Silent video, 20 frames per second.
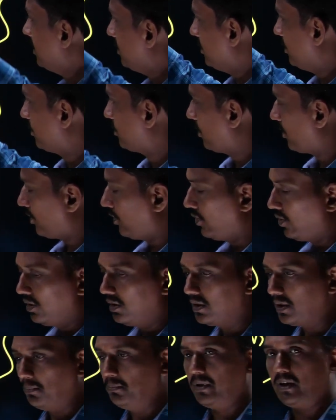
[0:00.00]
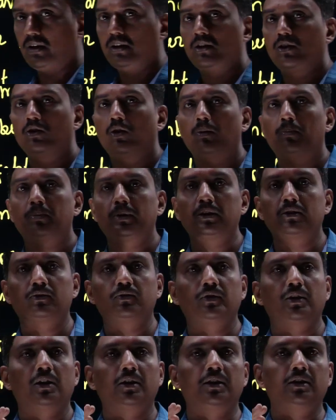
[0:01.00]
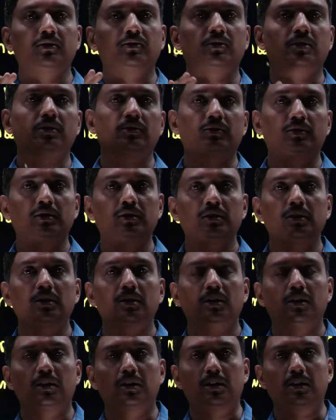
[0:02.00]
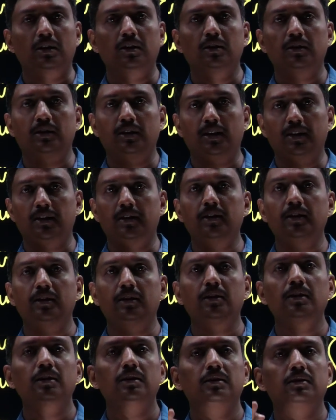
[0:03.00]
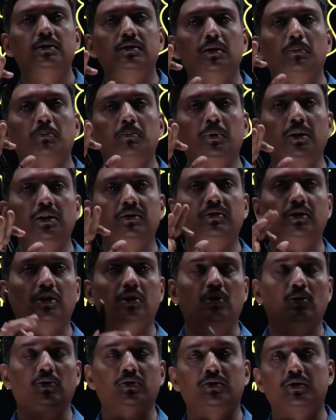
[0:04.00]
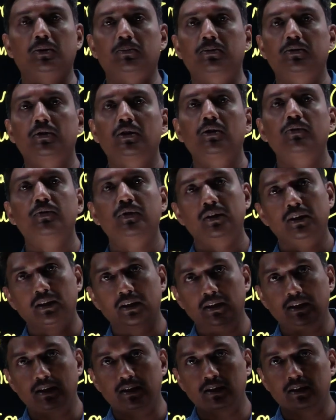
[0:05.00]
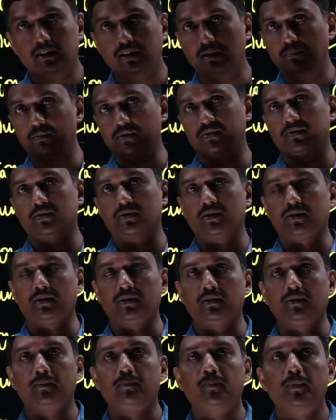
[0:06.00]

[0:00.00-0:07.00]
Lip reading: These are all the main topics we are discussing under heading some basic concepts of chemistry.